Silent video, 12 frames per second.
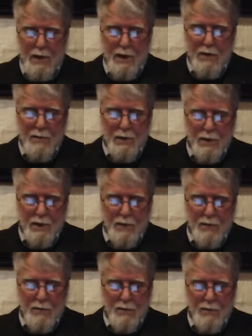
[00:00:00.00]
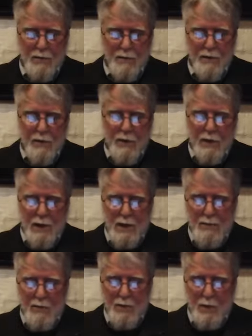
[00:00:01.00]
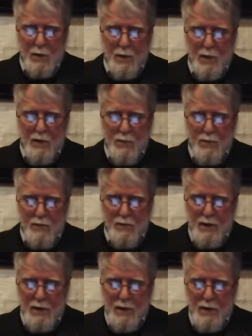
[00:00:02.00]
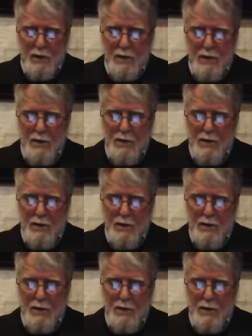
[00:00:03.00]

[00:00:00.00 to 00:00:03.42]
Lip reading: and the Madinans, even though, as we've seen,